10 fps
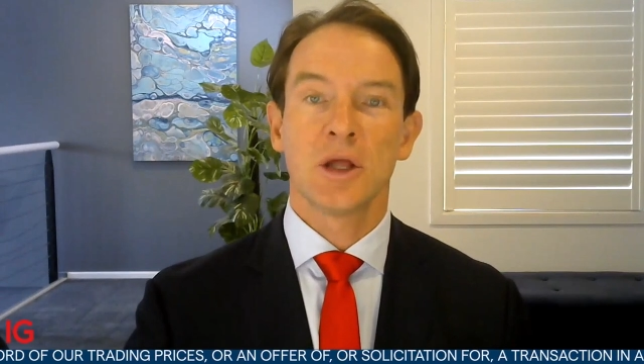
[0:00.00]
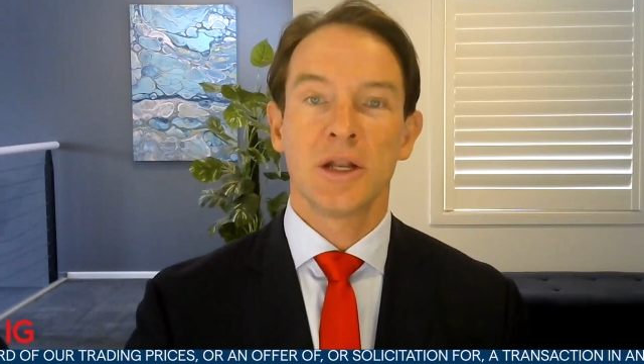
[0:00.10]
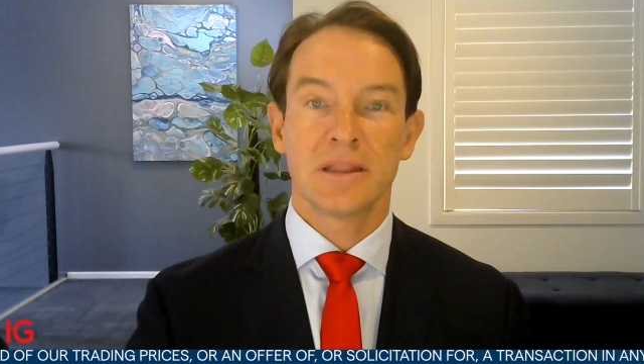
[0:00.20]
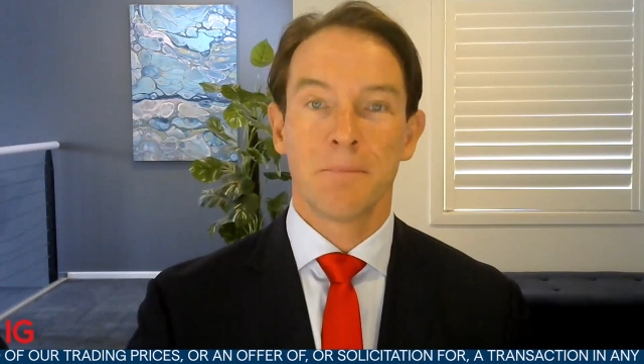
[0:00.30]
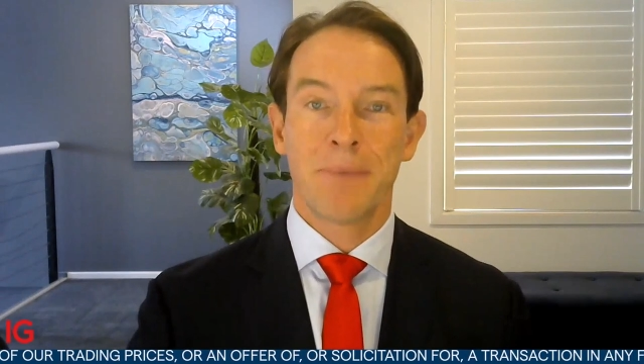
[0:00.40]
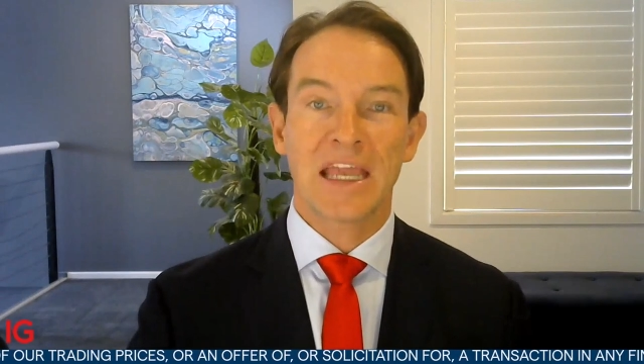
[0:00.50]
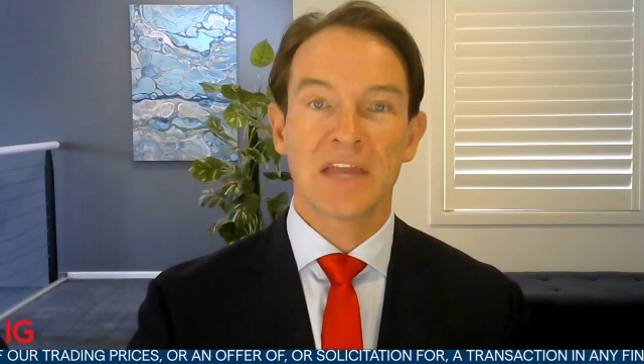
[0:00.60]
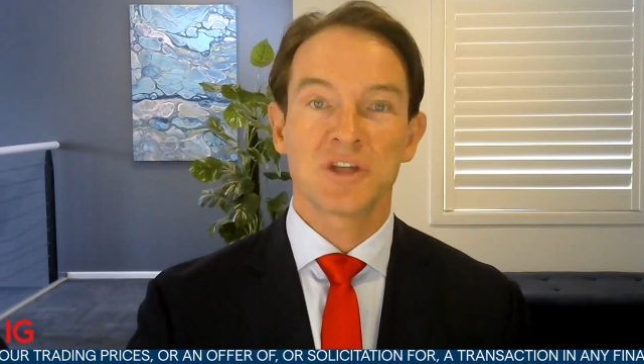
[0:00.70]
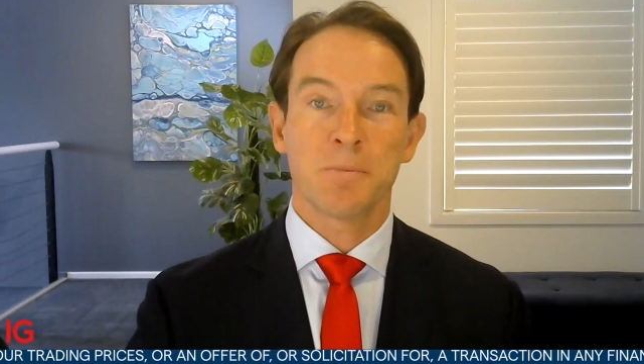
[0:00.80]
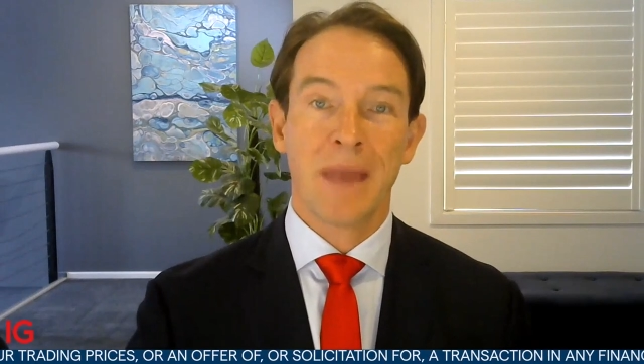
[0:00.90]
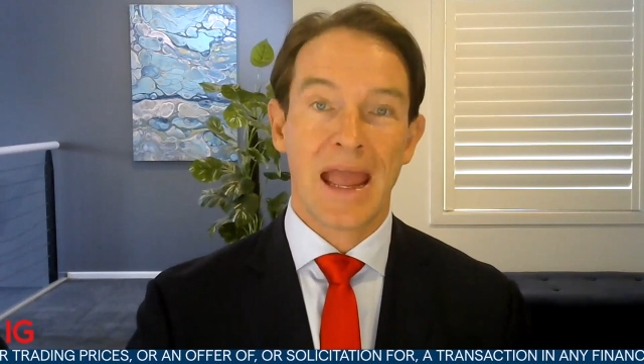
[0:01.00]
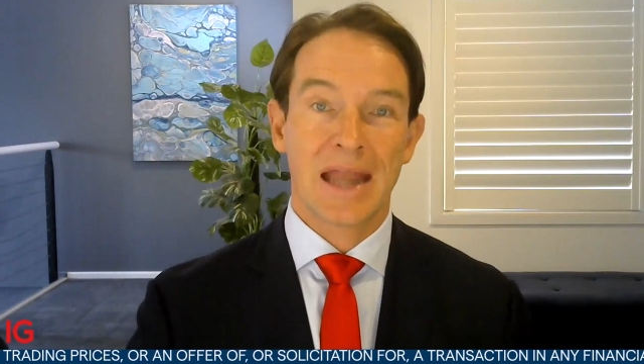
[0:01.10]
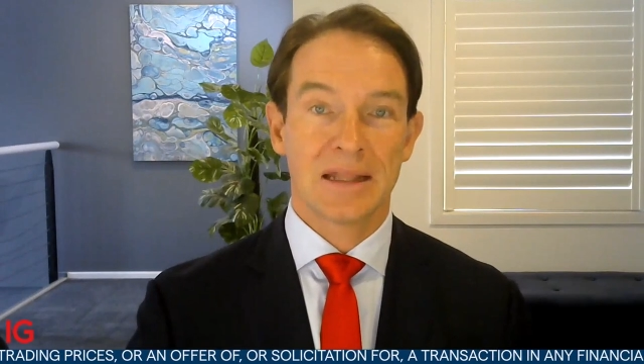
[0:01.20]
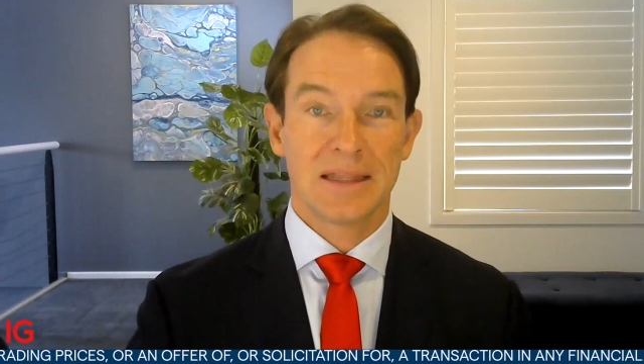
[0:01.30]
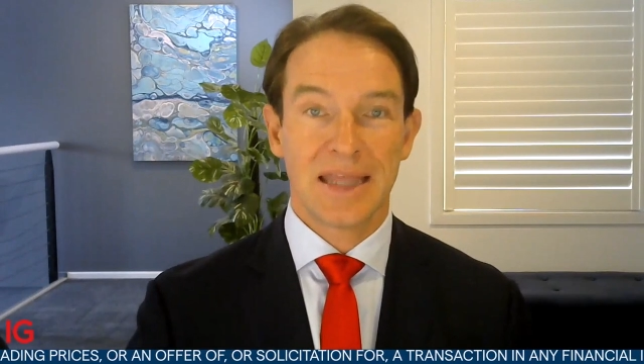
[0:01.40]
including the Bank of
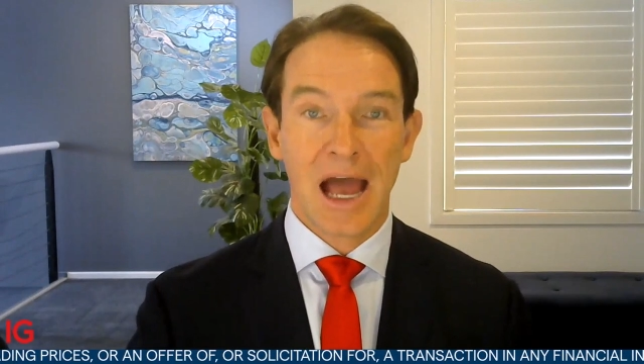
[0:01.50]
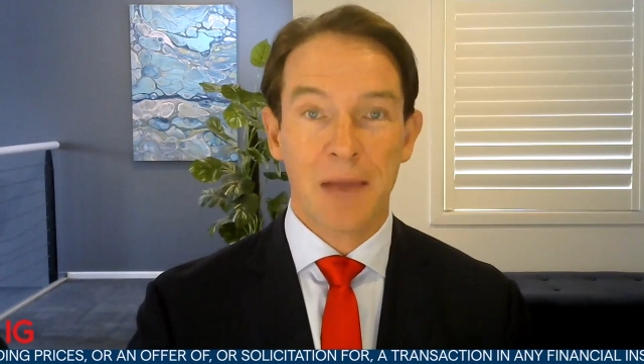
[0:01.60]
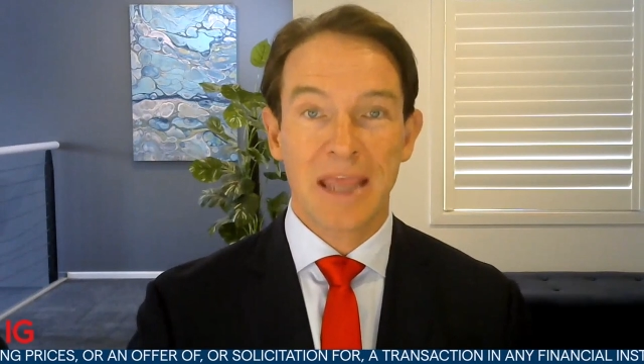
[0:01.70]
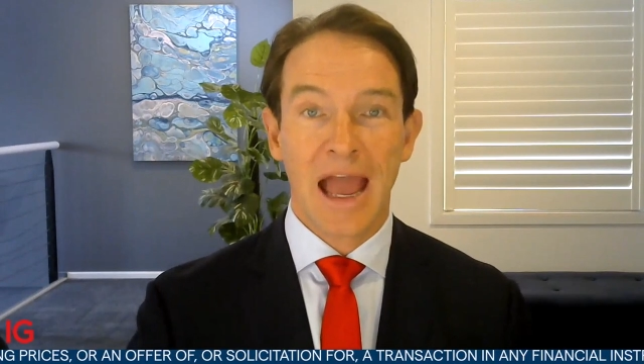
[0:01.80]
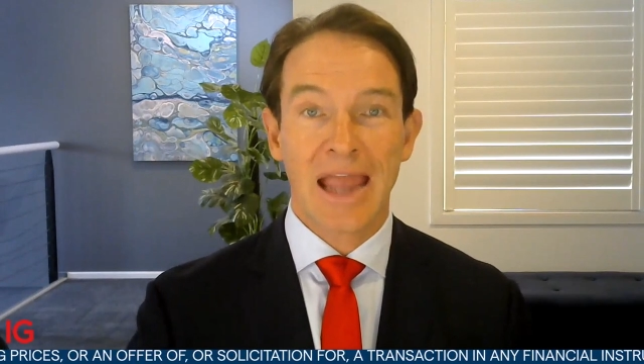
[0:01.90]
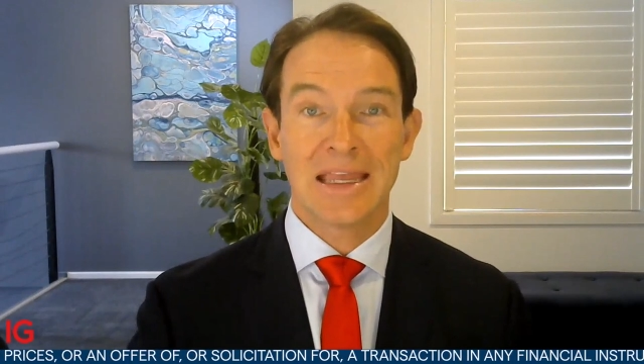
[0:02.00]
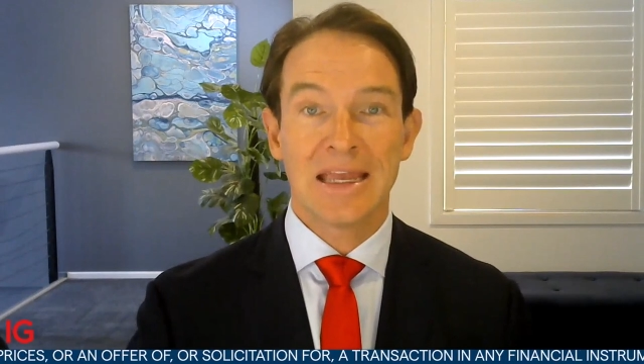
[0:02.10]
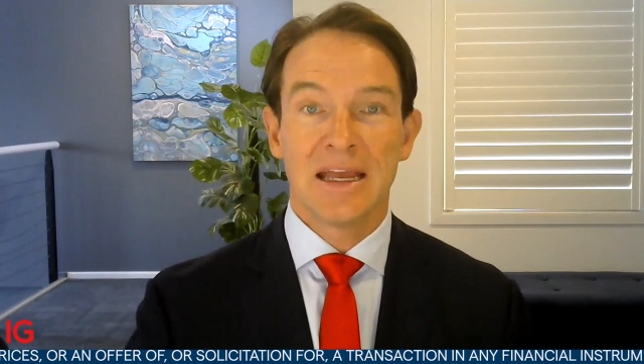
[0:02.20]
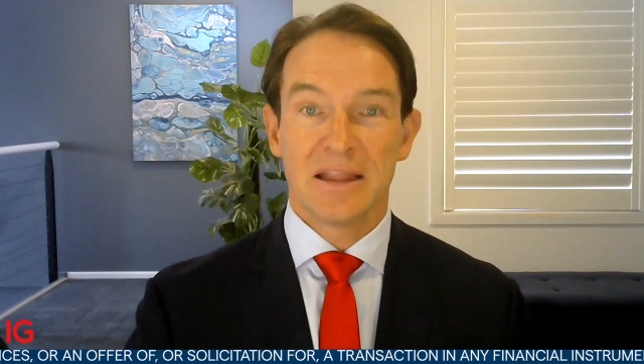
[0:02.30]
Japan, the RBA,